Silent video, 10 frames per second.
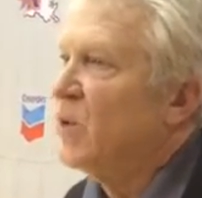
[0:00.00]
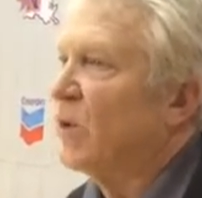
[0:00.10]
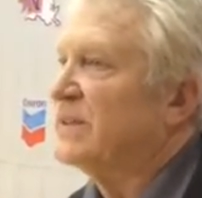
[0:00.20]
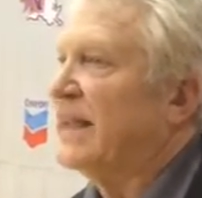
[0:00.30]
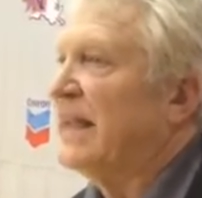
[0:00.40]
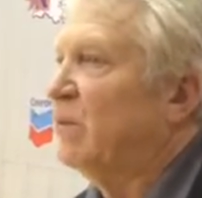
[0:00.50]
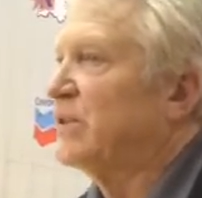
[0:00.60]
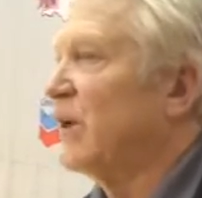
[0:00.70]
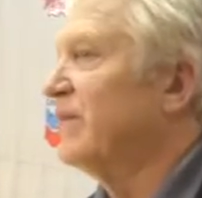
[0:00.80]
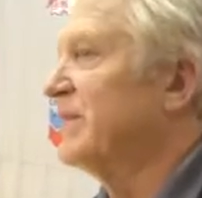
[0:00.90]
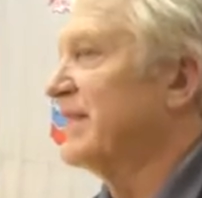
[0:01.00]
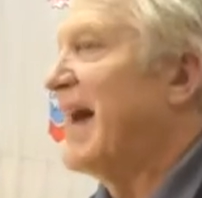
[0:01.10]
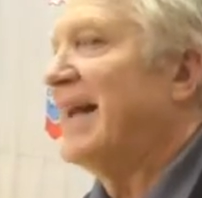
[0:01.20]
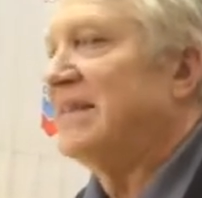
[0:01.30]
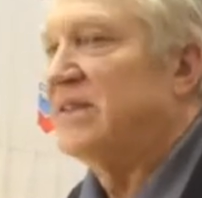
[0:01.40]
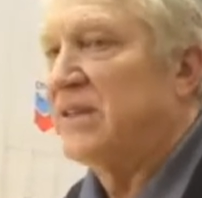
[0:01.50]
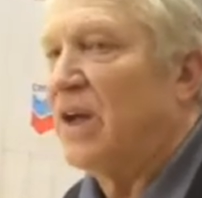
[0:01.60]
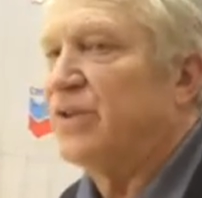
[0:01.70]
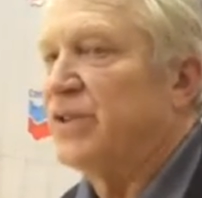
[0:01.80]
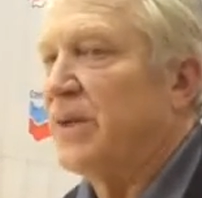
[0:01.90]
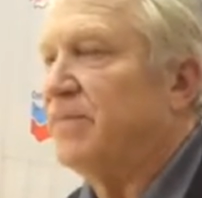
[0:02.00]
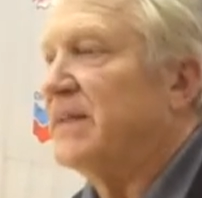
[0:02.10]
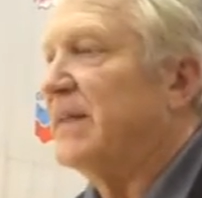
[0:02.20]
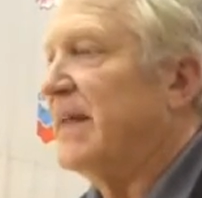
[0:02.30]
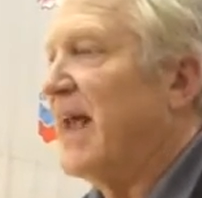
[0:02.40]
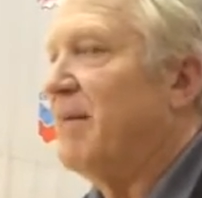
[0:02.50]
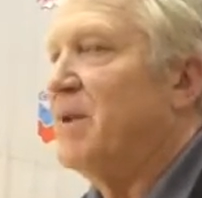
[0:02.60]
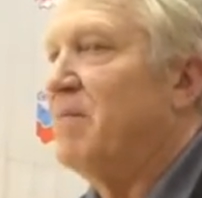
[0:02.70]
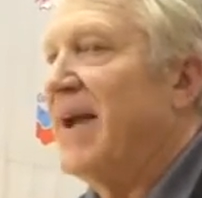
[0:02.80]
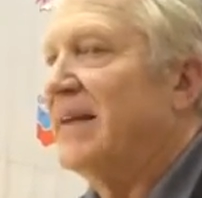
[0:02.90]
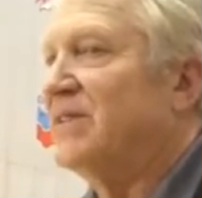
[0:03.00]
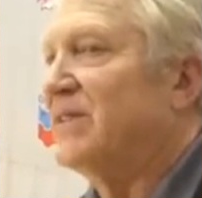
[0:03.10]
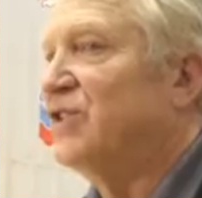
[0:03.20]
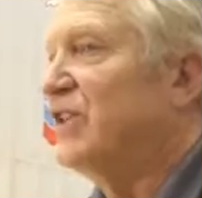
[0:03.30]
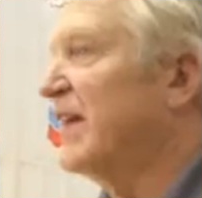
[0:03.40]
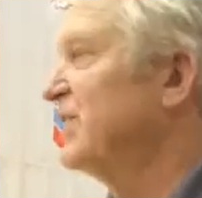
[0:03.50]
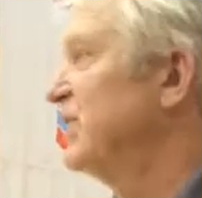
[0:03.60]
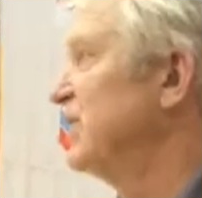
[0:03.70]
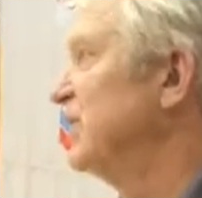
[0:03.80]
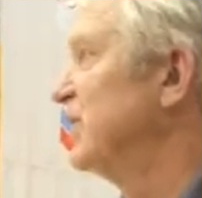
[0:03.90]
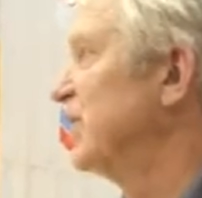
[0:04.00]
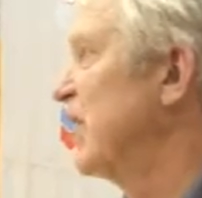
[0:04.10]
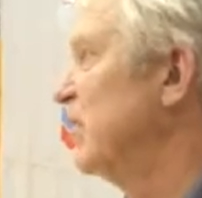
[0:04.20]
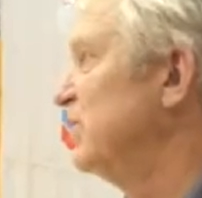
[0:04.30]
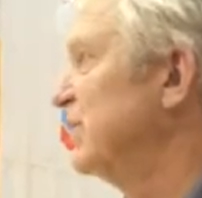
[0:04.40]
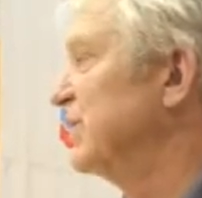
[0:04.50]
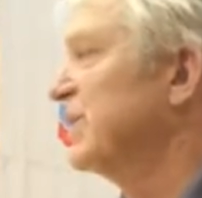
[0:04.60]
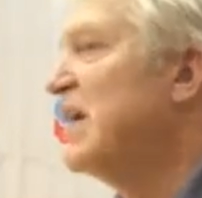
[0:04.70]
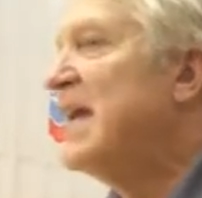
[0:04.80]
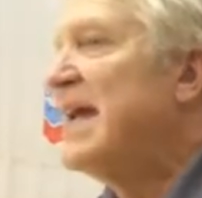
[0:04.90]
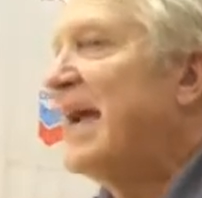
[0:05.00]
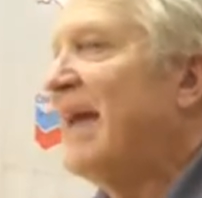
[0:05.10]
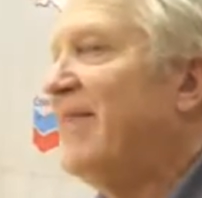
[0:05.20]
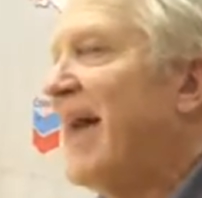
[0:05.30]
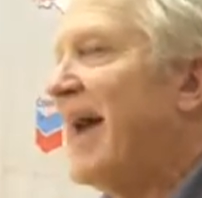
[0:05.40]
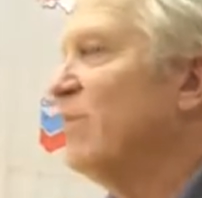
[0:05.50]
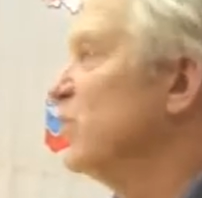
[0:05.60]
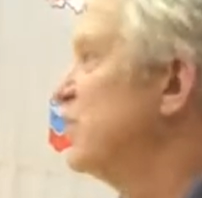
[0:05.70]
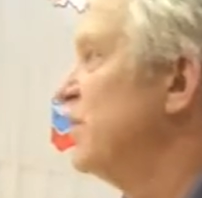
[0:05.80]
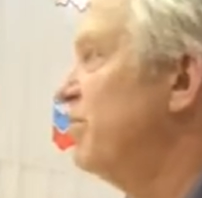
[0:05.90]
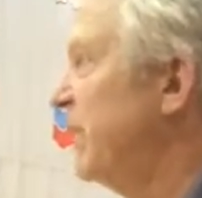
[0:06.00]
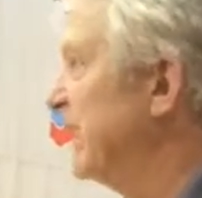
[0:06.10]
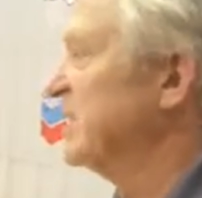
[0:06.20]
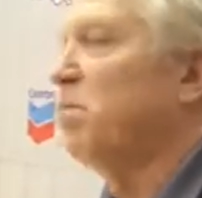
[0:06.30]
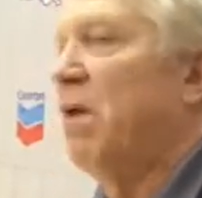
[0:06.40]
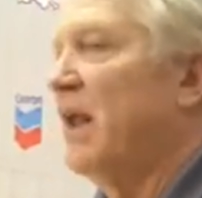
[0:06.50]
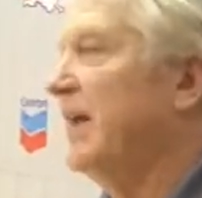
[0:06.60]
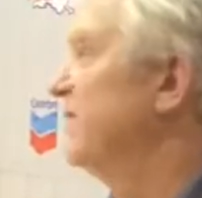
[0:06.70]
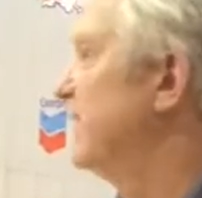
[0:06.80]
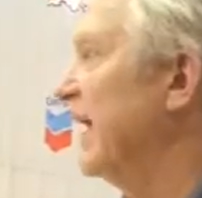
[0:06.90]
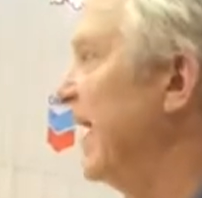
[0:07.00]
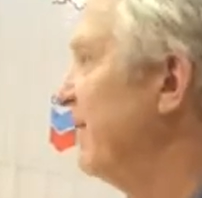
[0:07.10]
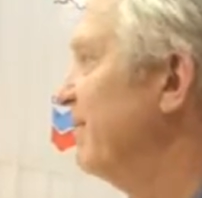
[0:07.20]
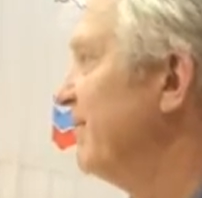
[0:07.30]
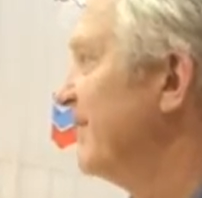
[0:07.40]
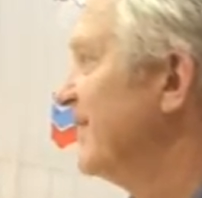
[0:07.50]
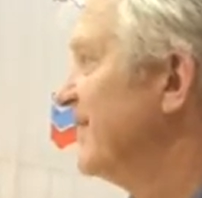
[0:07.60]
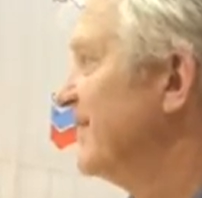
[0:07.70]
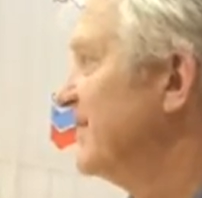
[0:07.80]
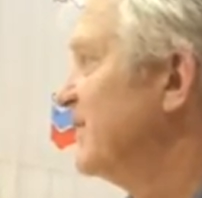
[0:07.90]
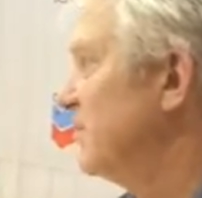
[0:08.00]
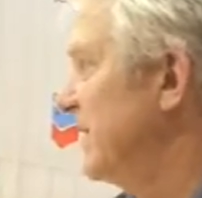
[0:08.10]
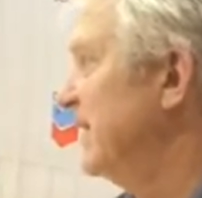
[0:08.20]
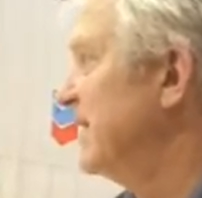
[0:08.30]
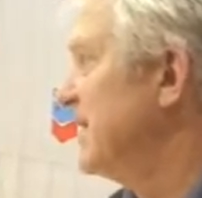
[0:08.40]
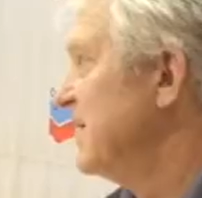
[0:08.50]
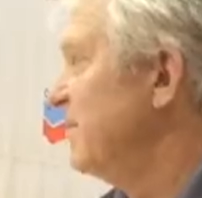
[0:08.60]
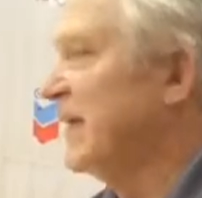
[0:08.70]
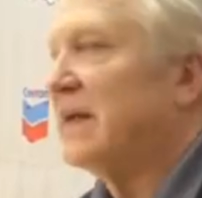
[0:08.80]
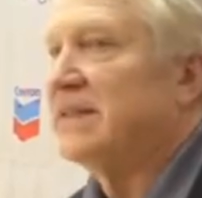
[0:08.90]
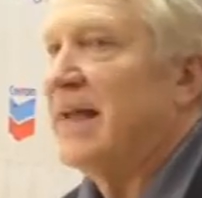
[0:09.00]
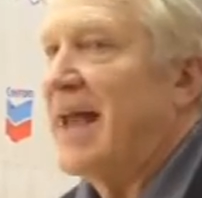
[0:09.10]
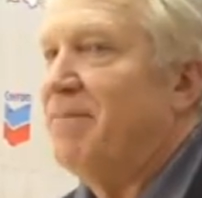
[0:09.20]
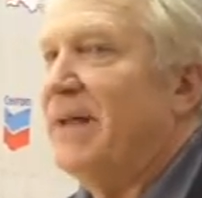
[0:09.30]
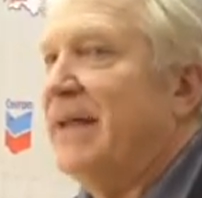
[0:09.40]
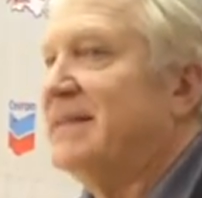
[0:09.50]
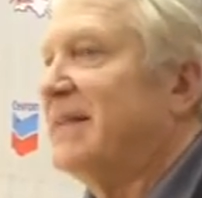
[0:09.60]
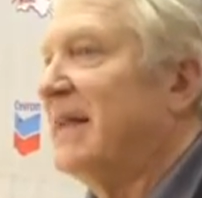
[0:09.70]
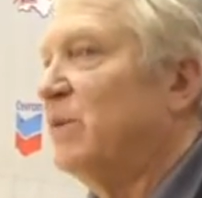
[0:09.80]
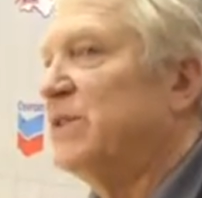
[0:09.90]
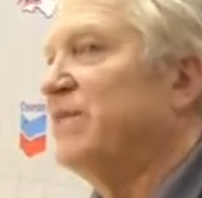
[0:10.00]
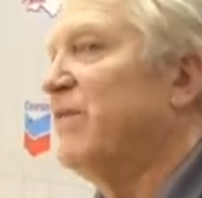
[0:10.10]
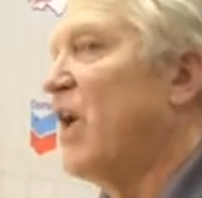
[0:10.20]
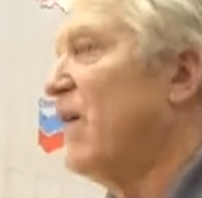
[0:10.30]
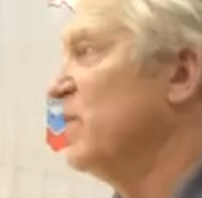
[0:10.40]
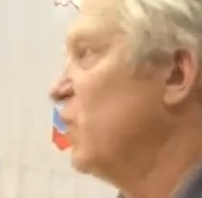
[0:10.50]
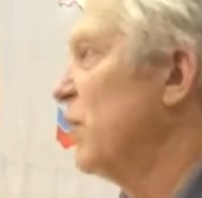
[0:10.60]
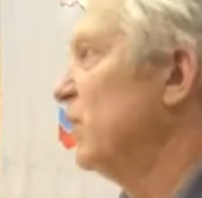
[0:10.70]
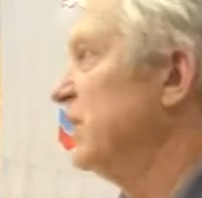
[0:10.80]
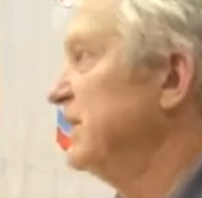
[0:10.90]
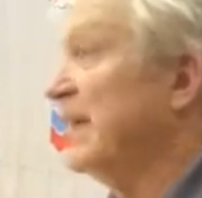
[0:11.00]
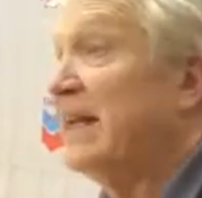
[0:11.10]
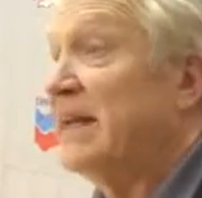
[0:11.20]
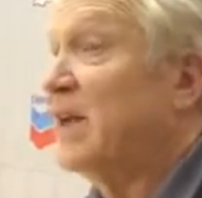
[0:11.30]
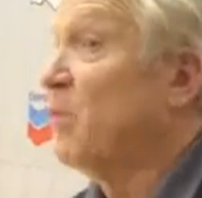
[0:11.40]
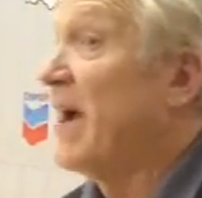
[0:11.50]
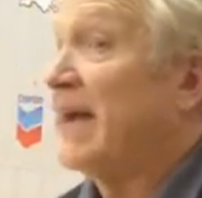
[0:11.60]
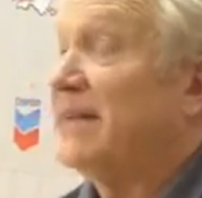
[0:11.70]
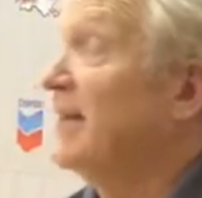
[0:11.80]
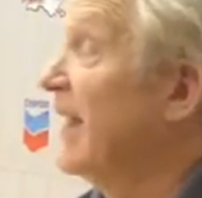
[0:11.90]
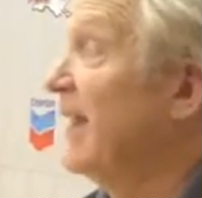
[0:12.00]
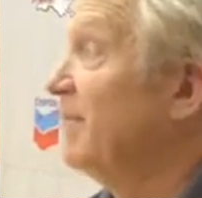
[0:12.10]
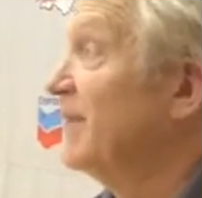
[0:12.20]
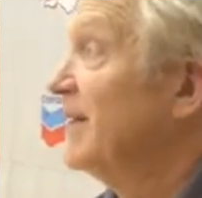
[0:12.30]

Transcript: was he was on the side and saw something and came and made a suggestion to the coaches. And that was the biggest play of the game to me, because that means that he was involved in what was, he didn't go back in the game,